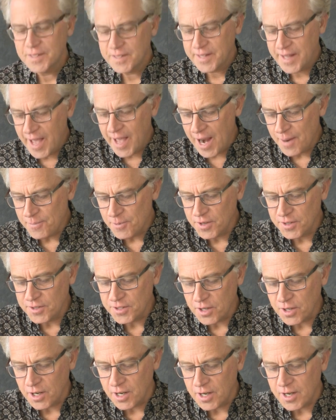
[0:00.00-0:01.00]

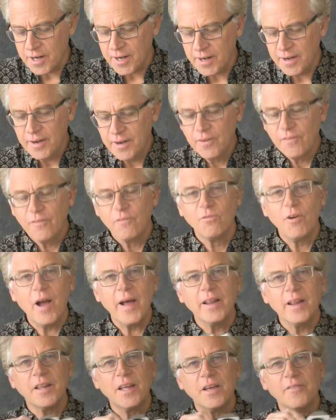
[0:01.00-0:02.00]
Cameras are
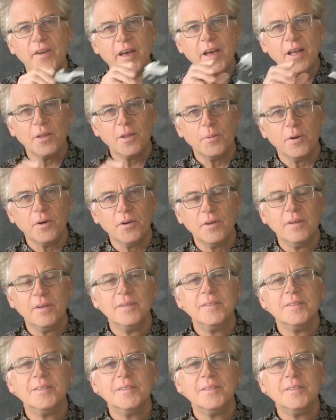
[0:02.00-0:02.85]
readily available.